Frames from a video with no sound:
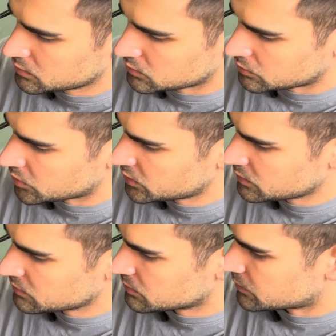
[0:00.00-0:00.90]
the
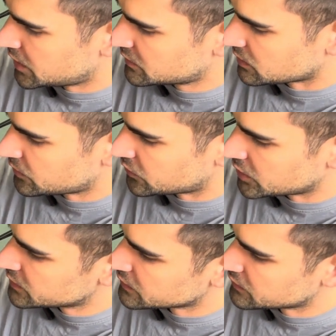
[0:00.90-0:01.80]
bottle makes up for
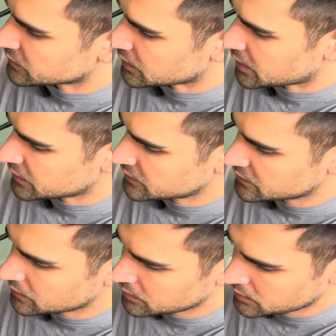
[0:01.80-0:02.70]
it. It's a
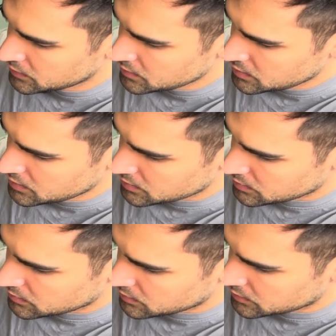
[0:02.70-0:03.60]
nice
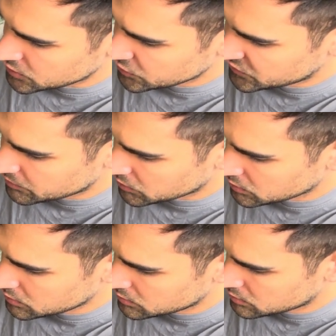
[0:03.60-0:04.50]
usable